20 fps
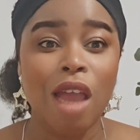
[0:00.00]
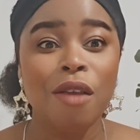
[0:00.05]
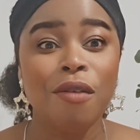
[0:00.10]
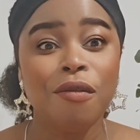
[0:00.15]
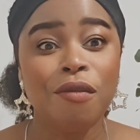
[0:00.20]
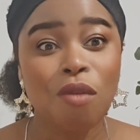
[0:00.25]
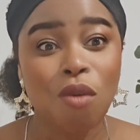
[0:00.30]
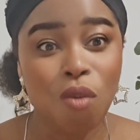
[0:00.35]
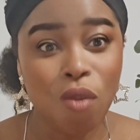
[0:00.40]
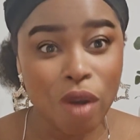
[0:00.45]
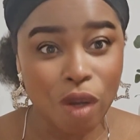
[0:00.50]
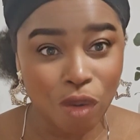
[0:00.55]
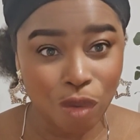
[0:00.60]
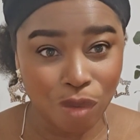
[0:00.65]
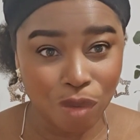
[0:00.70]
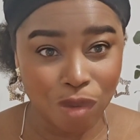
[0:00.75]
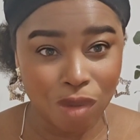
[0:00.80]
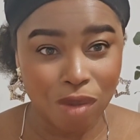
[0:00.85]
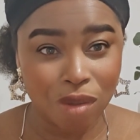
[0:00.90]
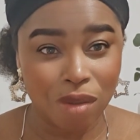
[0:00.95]
And for
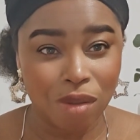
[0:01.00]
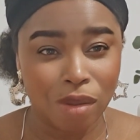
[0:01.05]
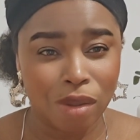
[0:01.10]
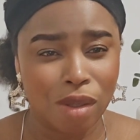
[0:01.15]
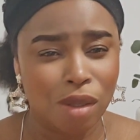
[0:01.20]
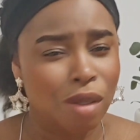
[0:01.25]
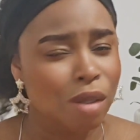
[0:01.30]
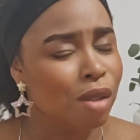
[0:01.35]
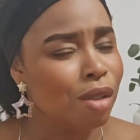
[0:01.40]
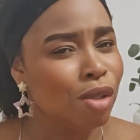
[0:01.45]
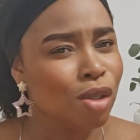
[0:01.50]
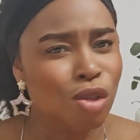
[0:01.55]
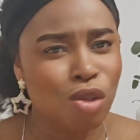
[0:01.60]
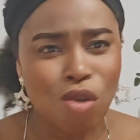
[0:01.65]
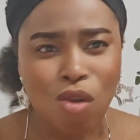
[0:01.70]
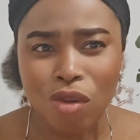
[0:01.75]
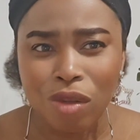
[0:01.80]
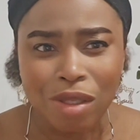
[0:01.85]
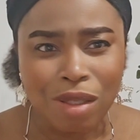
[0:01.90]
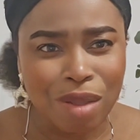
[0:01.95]
widows,
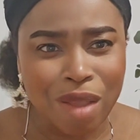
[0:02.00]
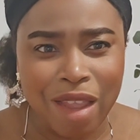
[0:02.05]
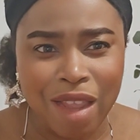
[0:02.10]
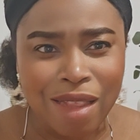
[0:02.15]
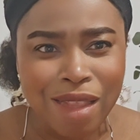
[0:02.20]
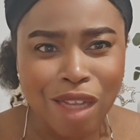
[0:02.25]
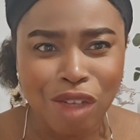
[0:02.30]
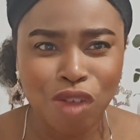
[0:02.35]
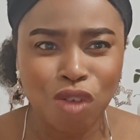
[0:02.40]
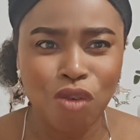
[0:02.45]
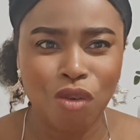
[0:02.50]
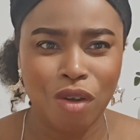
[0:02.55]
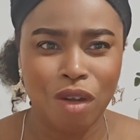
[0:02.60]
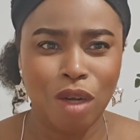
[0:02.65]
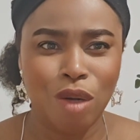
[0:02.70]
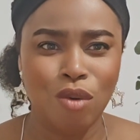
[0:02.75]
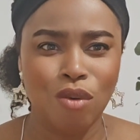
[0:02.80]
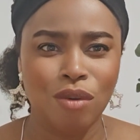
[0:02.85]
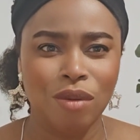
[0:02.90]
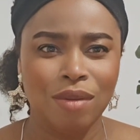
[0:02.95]
don't think that you're
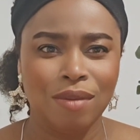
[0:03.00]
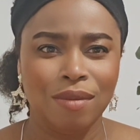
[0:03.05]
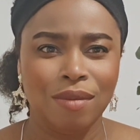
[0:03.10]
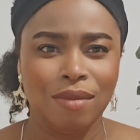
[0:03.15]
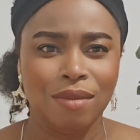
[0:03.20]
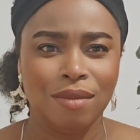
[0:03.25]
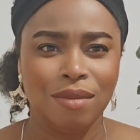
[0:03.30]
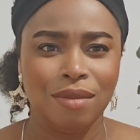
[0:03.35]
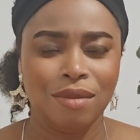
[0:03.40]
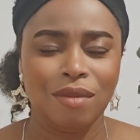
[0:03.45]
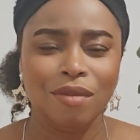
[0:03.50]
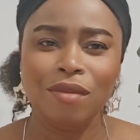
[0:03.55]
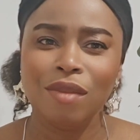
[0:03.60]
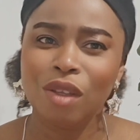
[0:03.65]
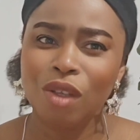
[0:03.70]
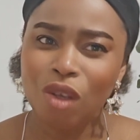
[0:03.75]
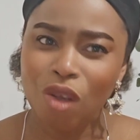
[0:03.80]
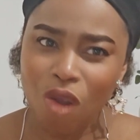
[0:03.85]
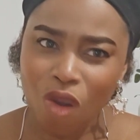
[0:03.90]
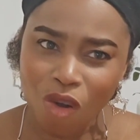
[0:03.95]
alone.
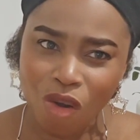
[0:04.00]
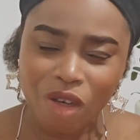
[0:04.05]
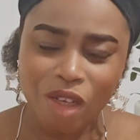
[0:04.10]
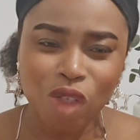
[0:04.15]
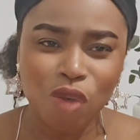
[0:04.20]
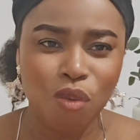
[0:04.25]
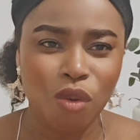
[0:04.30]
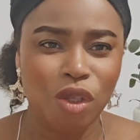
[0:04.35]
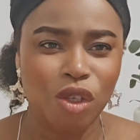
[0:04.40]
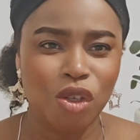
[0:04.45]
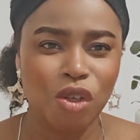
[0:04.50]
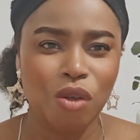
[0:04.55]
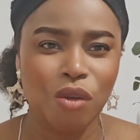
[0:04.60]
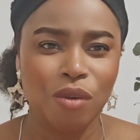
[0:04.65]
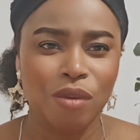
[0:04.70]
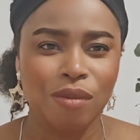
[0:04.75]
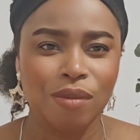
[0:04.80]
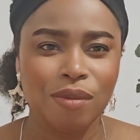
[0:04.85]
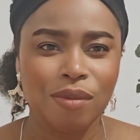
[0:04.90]
God is with you.